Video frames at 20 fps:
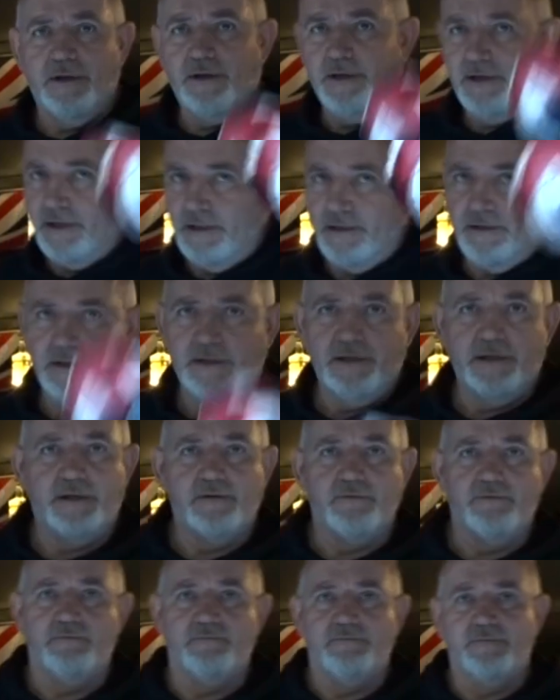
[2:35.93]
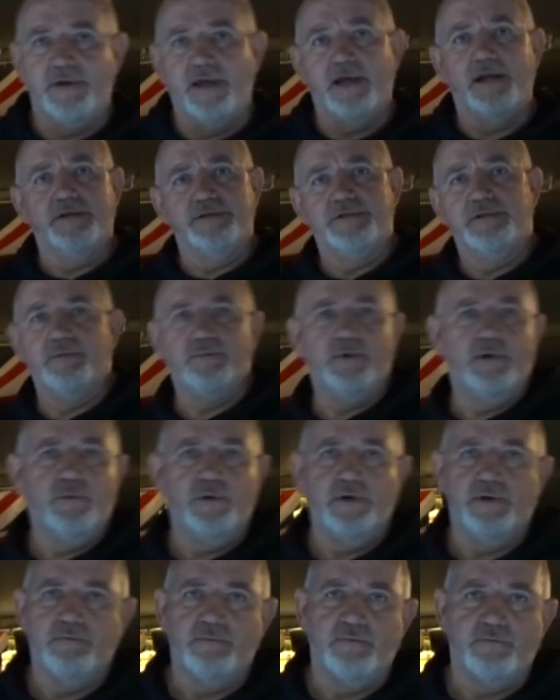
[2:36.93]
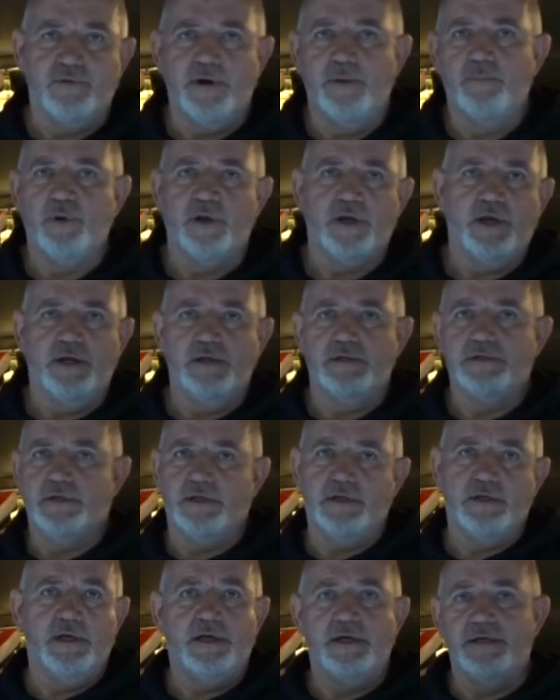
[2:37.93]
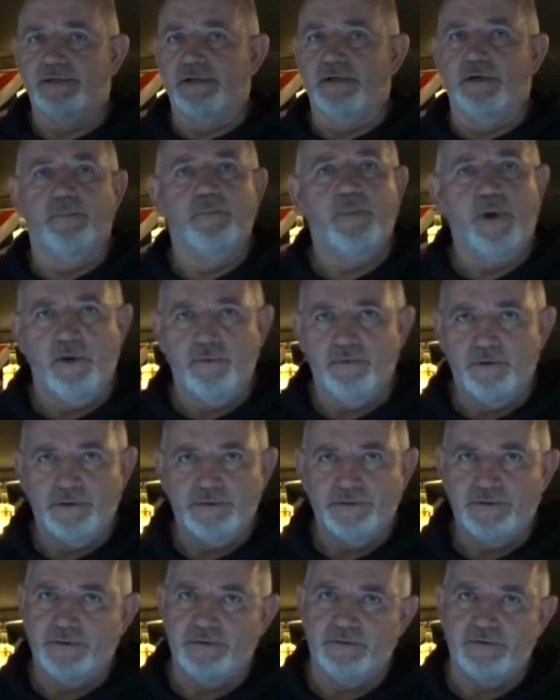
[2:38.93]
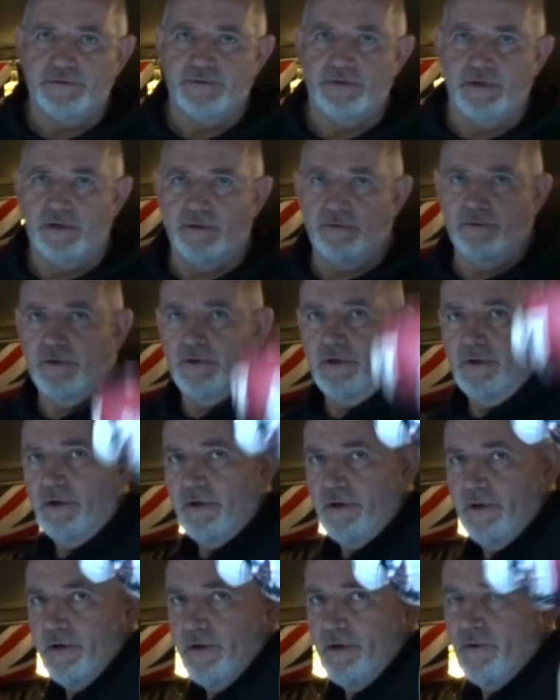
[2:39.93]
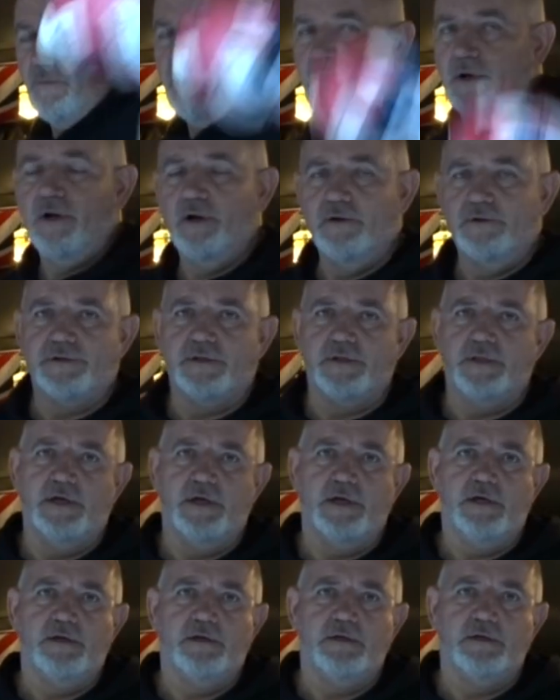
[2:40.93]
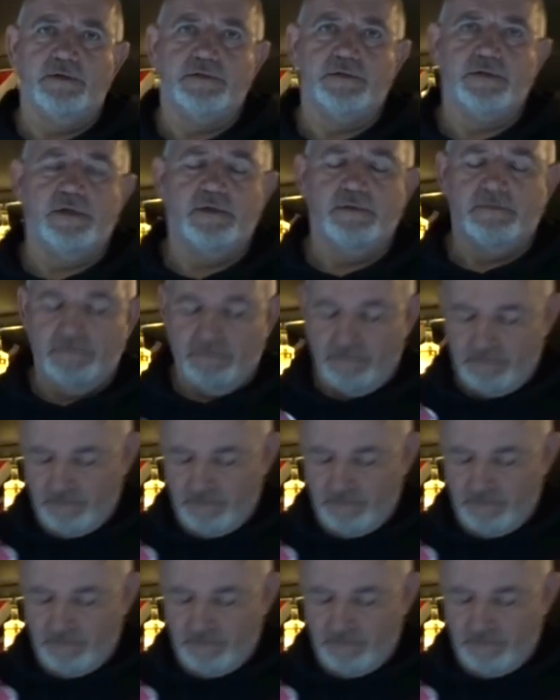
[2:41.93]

In reality, what we're replicating is an opponent, so we're closer there. So,